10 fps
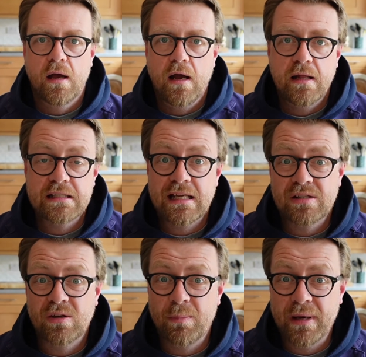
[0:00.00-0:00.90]
That sounds
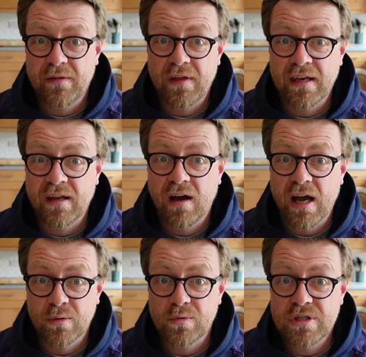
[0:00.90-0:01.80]
a lot better than
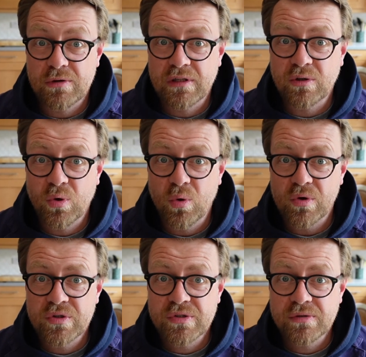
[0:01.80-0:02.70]
I also did a
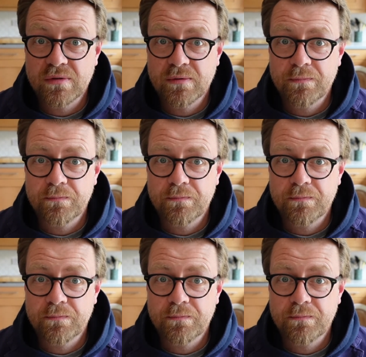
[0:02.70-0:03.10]
course.